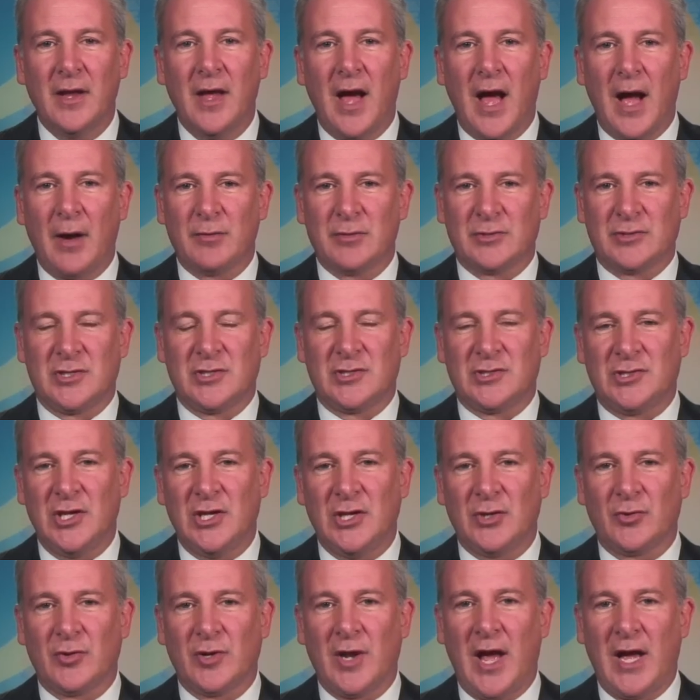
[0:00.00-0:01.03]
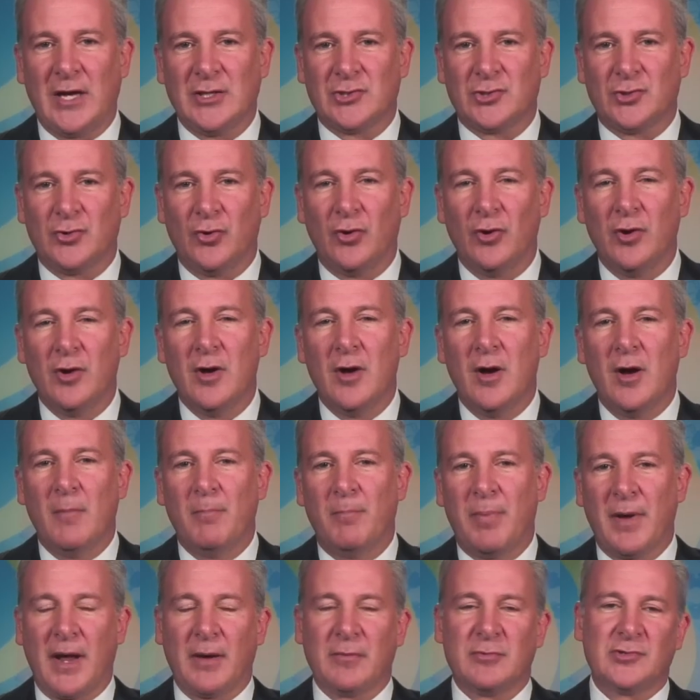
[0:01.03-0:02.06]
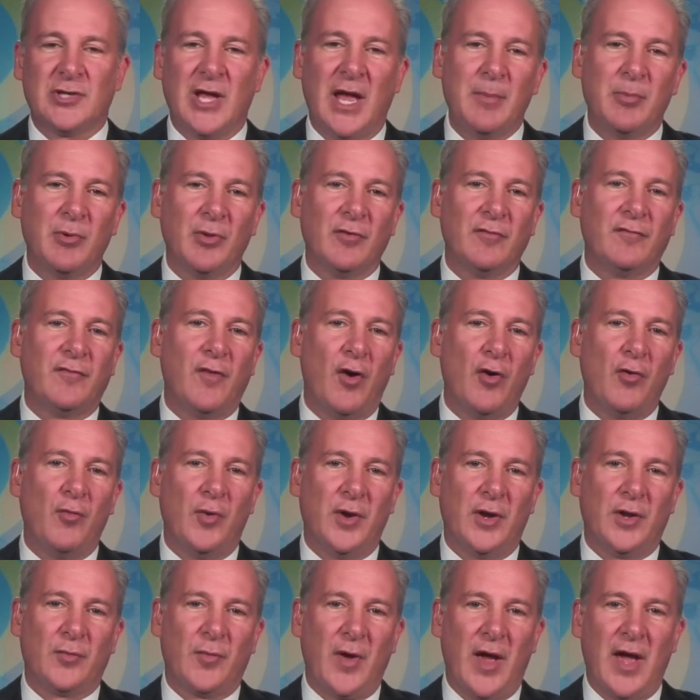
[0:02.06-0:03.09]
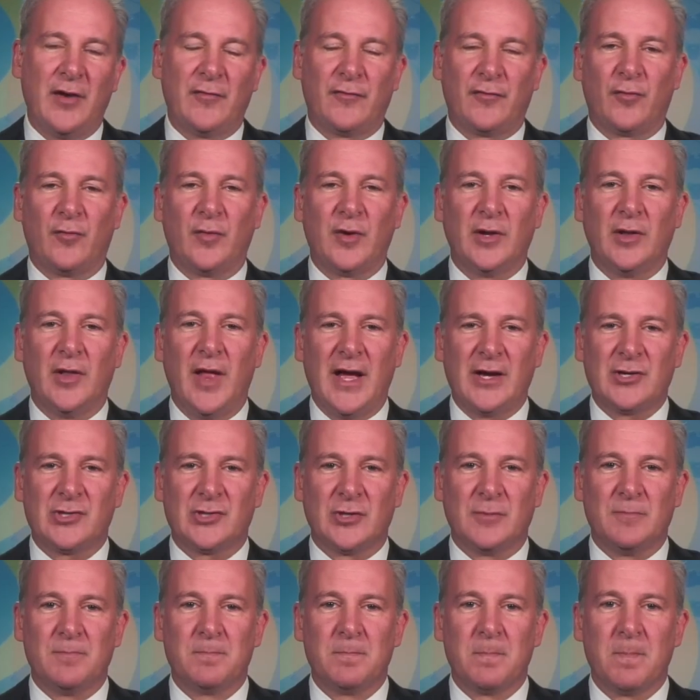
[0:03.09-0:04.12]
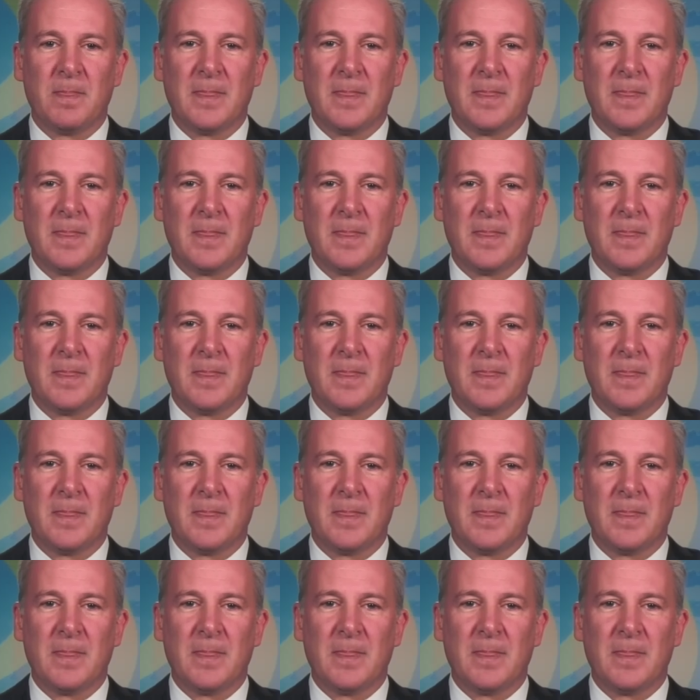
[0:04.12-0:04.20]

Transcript: I was a senior in high school, but I was able to vote when he ran for reelection.